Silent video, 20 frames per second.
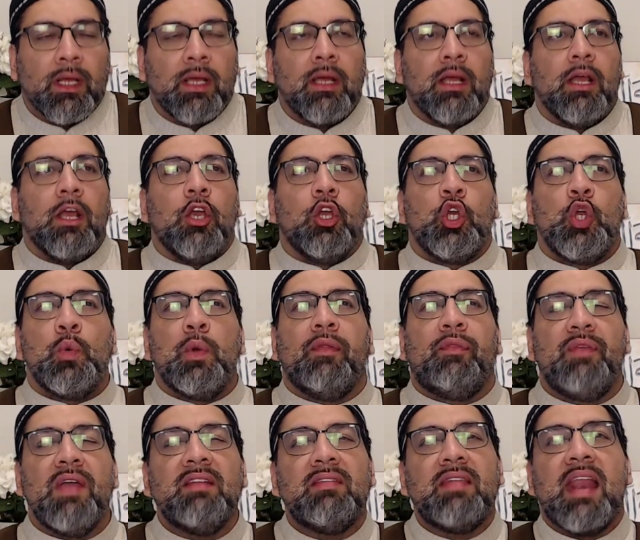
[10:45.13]
You would
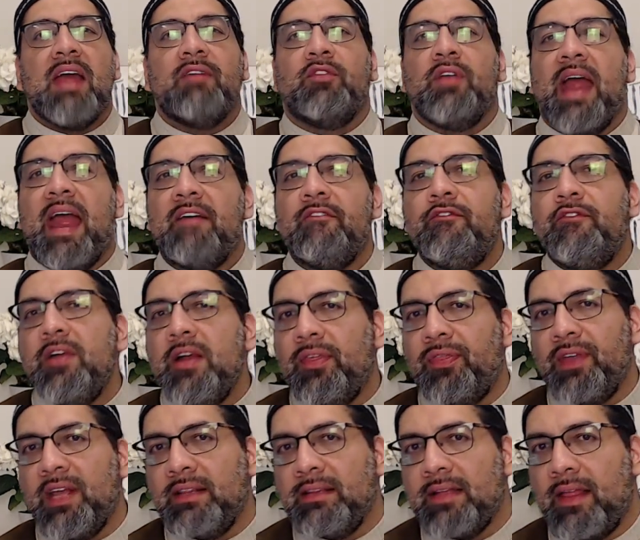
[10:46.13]
think that after everything
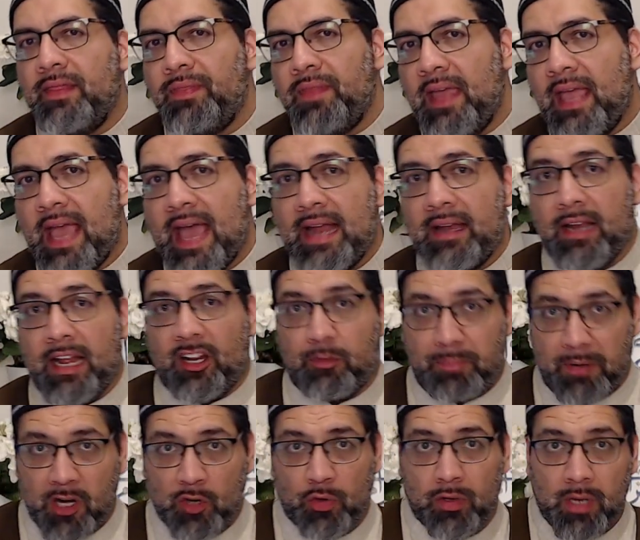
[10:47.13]
that they had
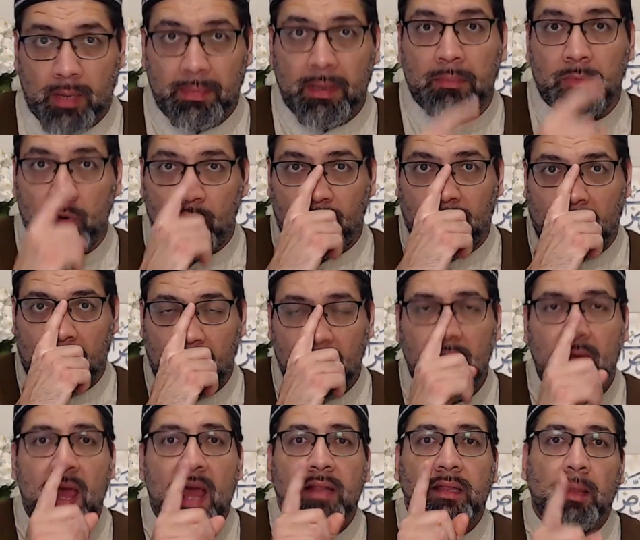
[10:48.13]
experienced with Nabi Moosa,
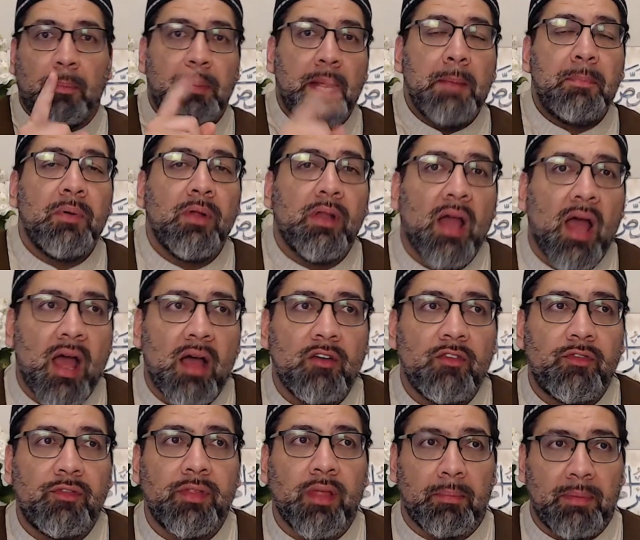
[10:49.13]
the people of
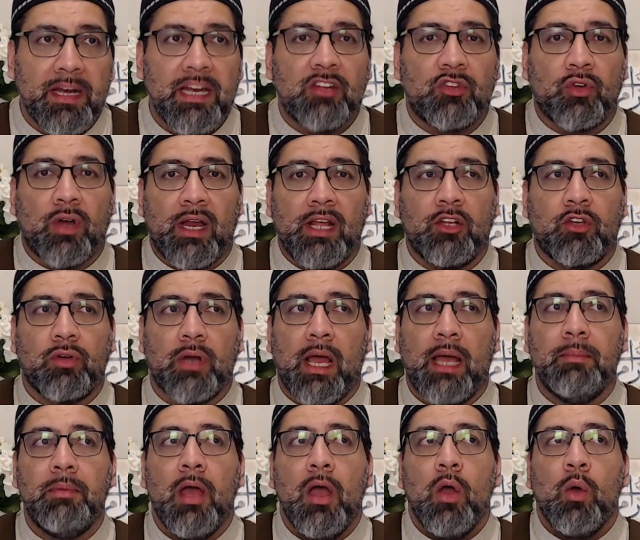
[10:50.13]
the Bani Israel tribe
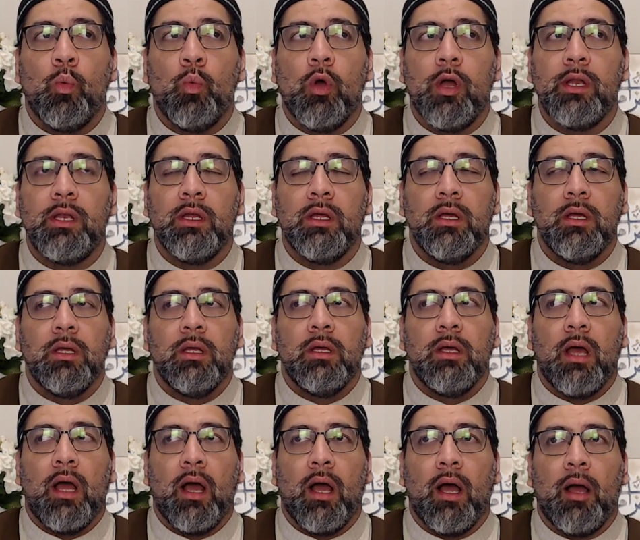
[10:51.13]
would
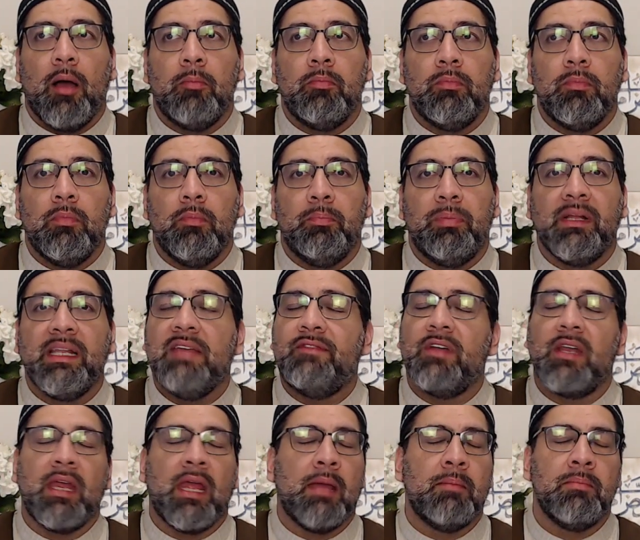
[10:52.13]
believe in
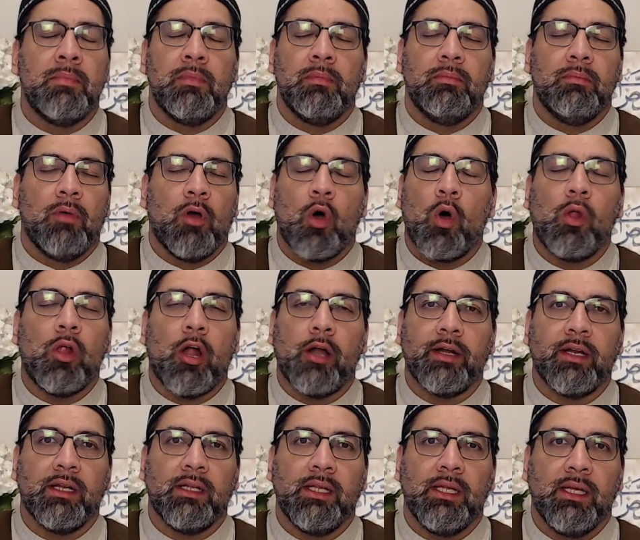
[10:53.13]
him
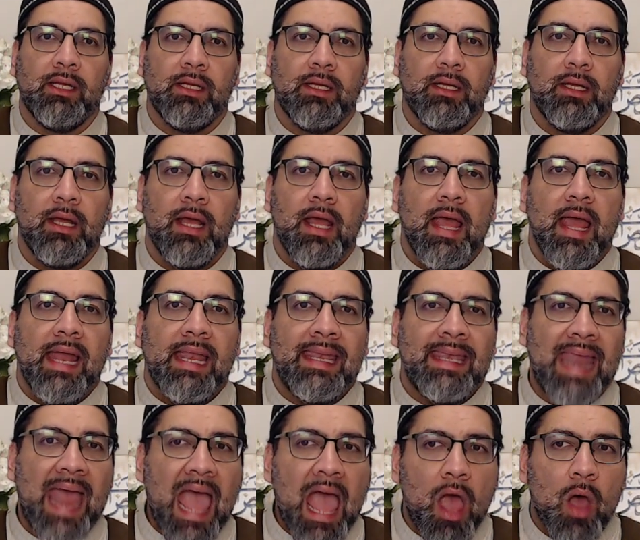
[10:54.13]
wholeheartedly.
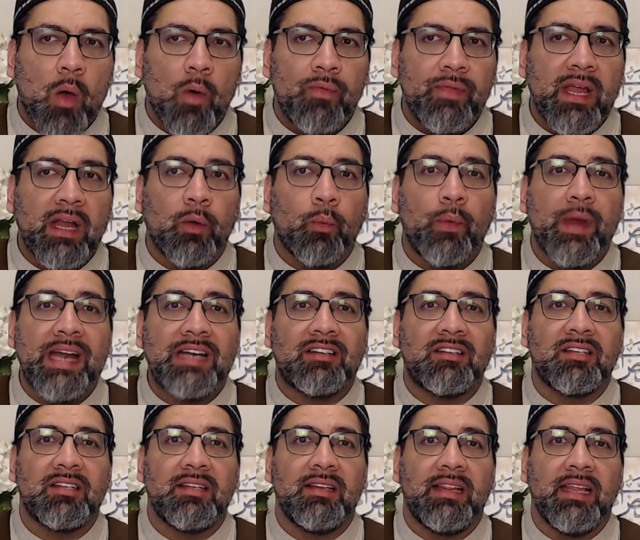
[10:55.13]
Now they reach
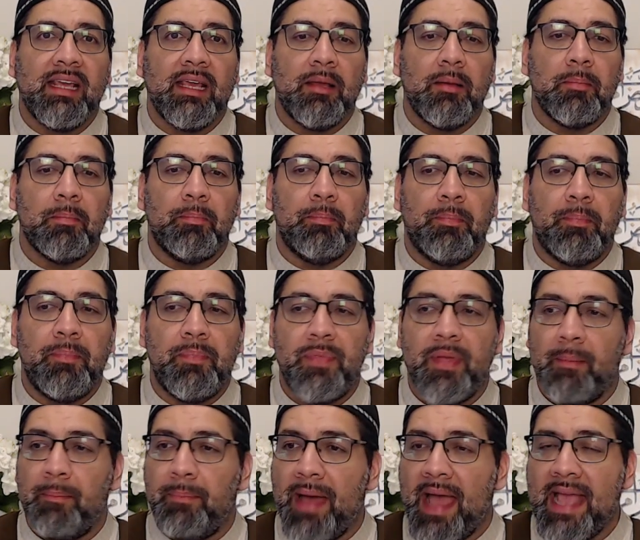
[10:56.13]
the
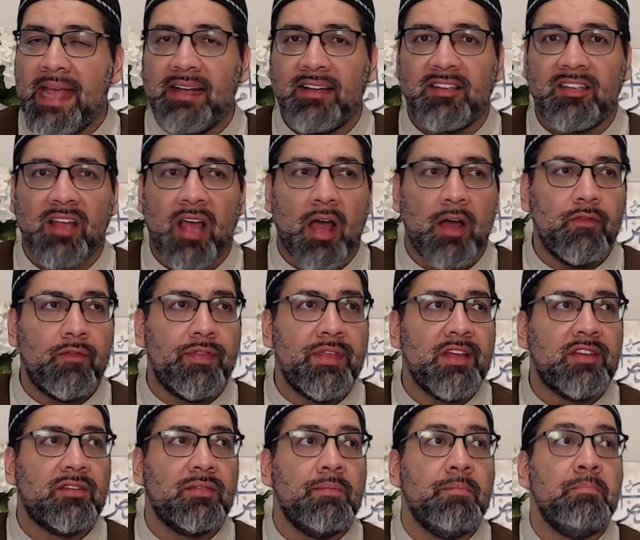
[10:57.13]
banks of
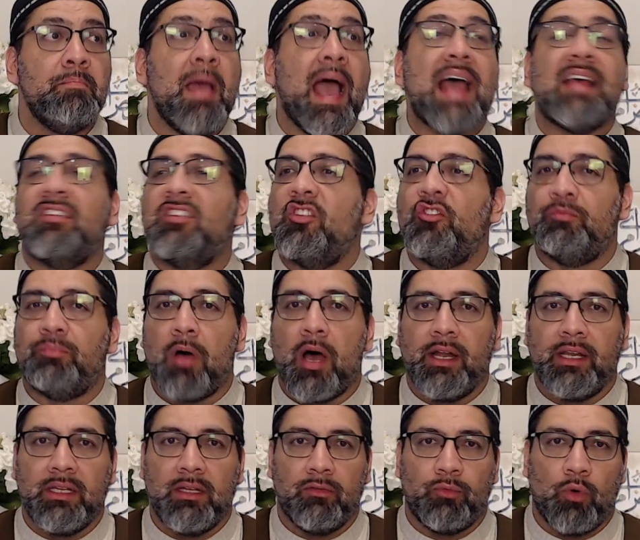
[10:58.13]
this massive body
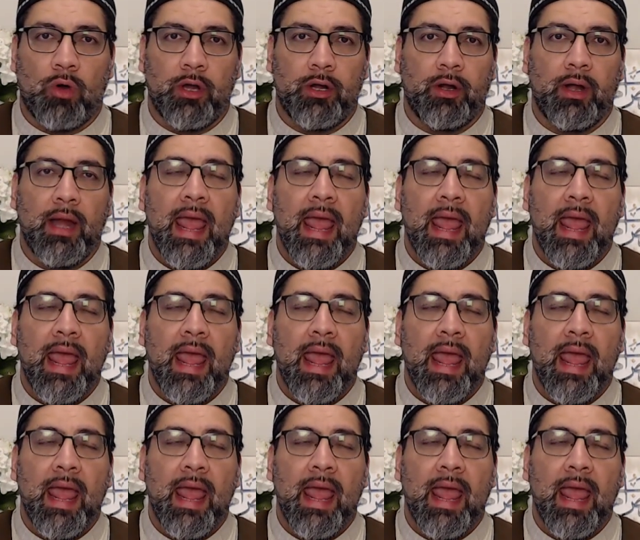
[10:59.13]
of water.